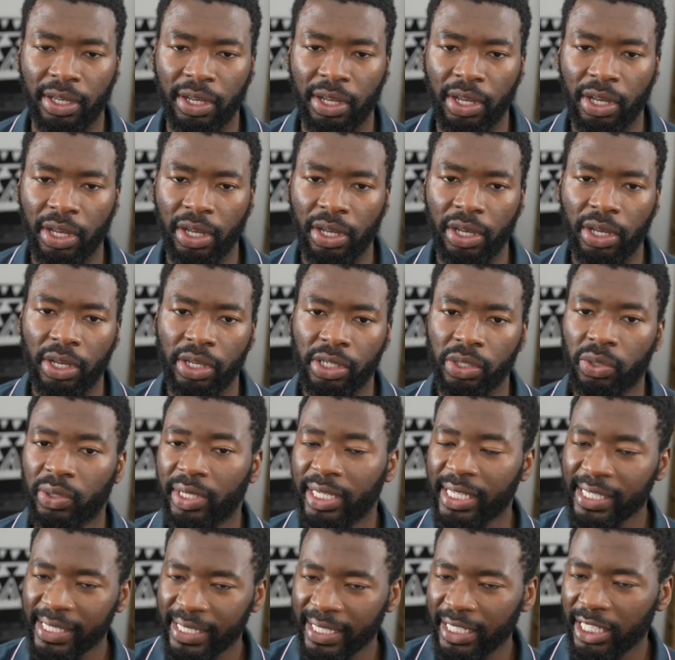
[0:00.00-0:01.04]
So this
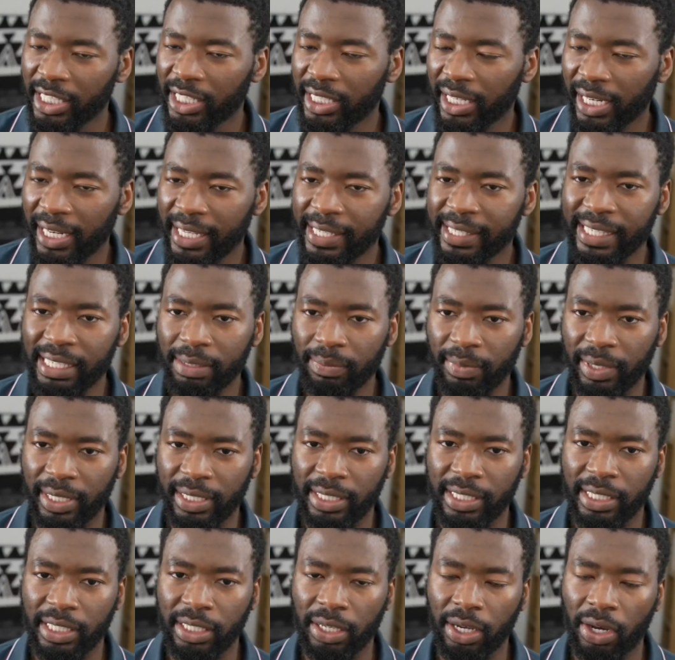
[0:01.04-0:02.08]
initial estimate
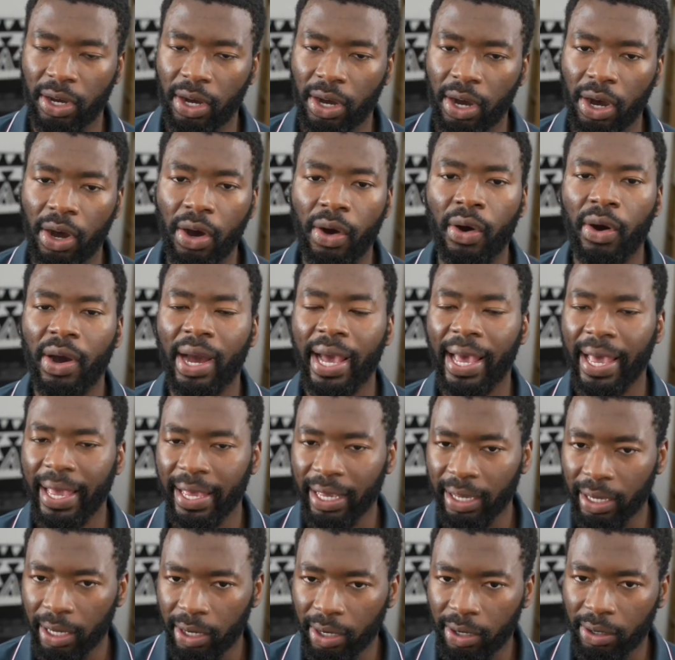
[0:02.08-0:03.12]
or
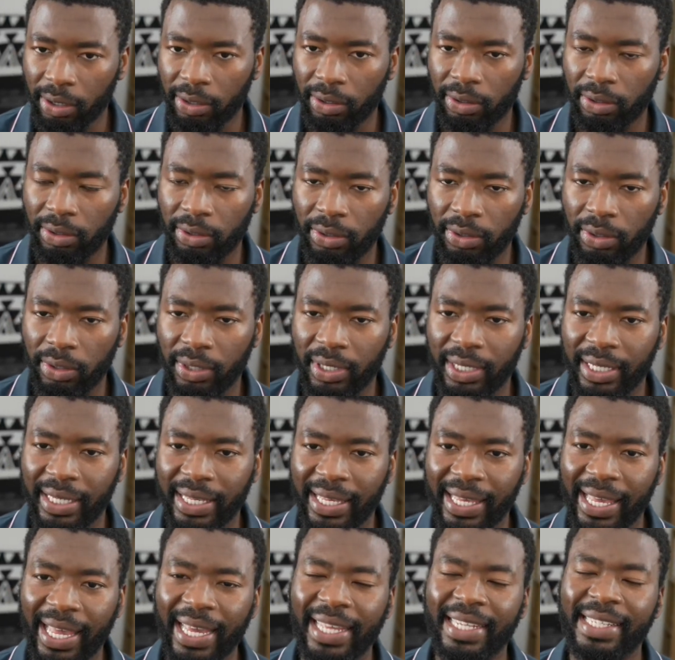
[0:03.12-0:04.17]
anchor
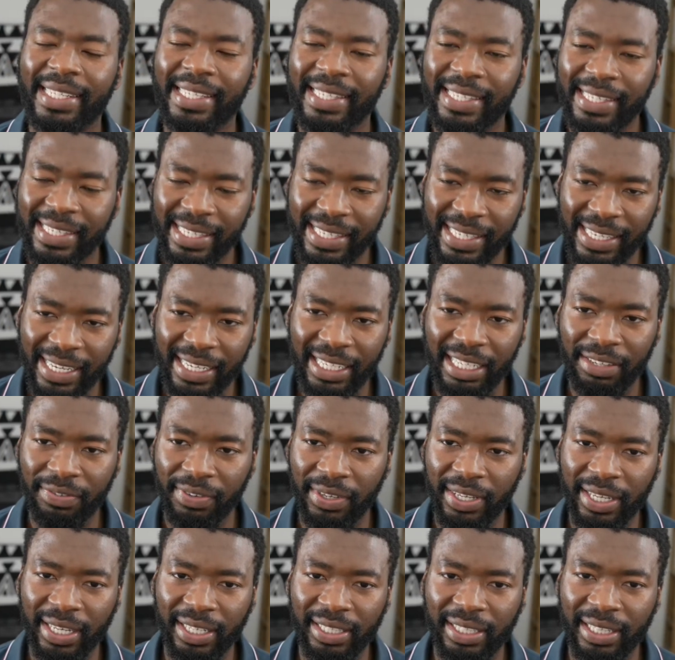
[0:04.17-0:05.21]
can
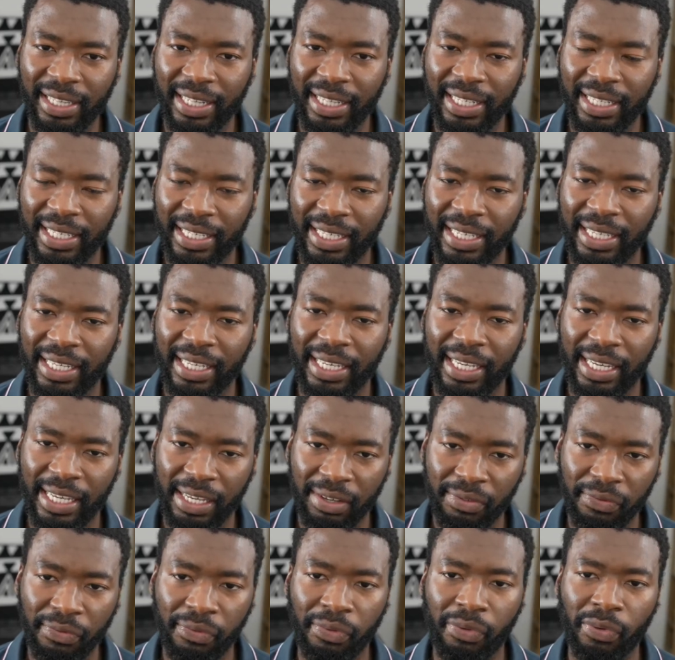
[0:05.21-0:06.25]
significantly
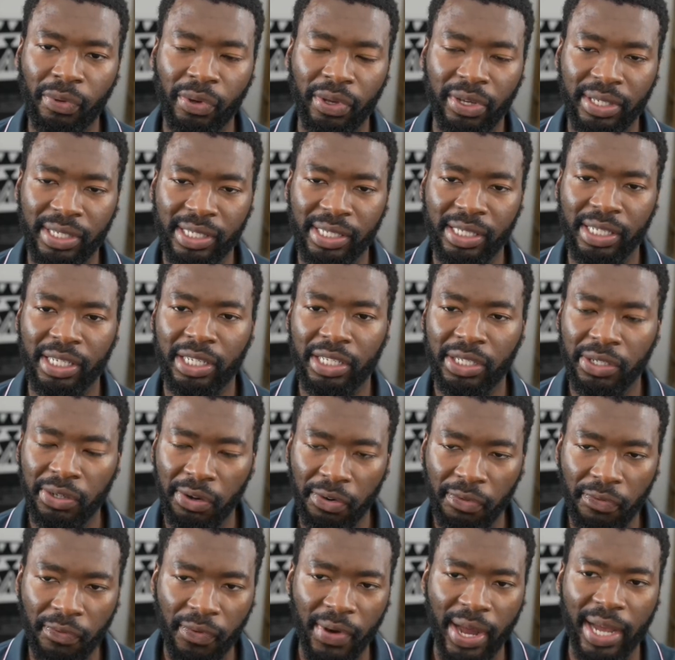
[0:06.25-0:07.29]
influence your
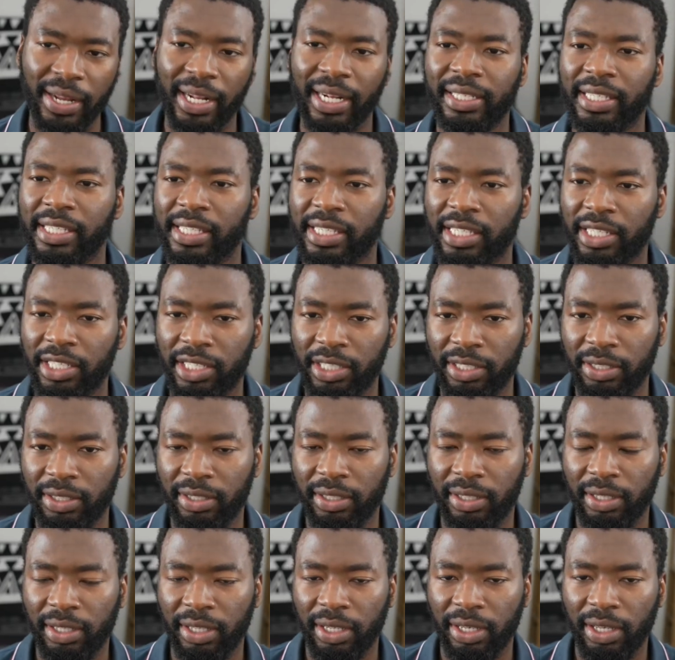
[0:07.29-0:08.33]
final decision.
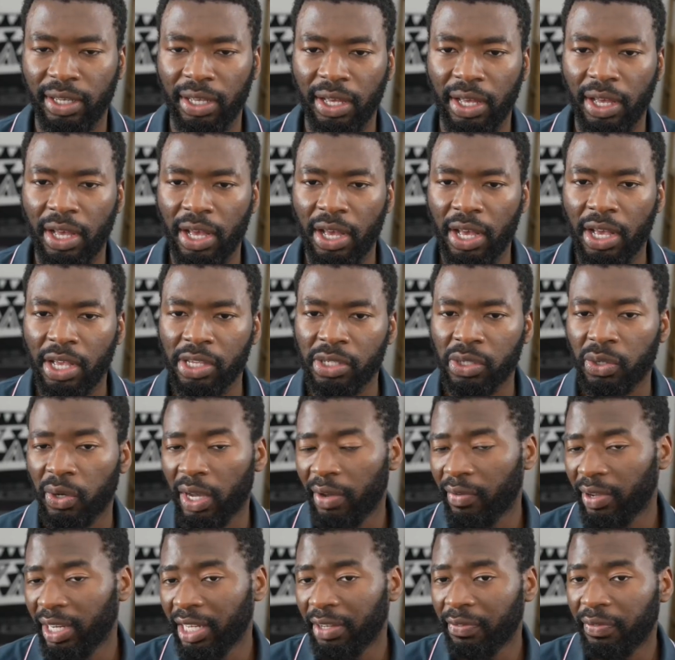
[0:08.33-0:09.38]
So even
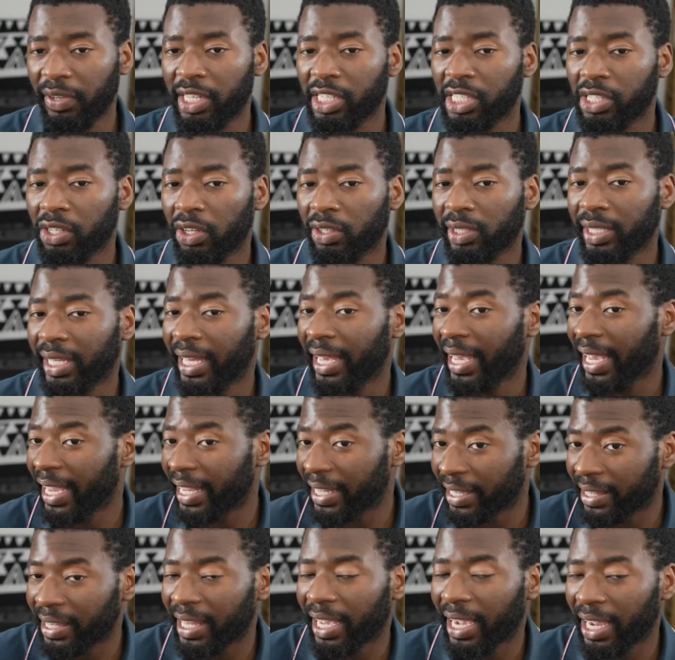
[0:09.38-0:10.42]
if it is not
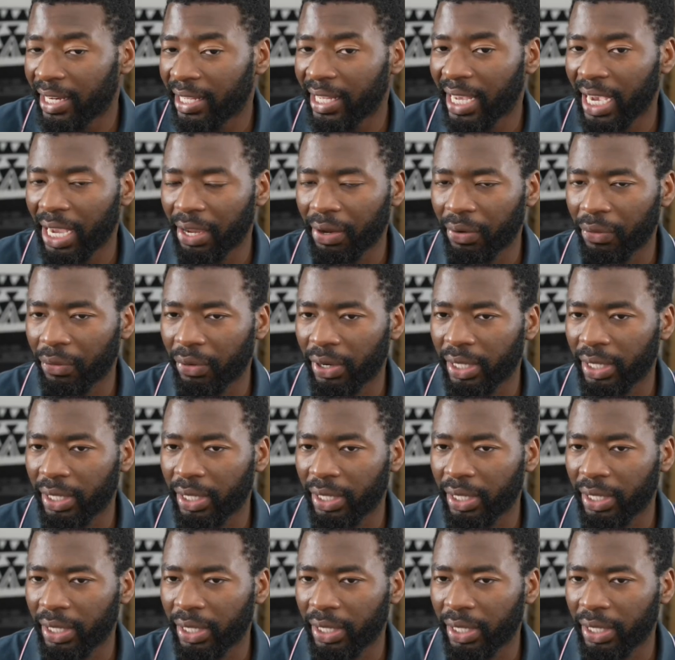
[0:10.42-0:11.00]
entirely accurate.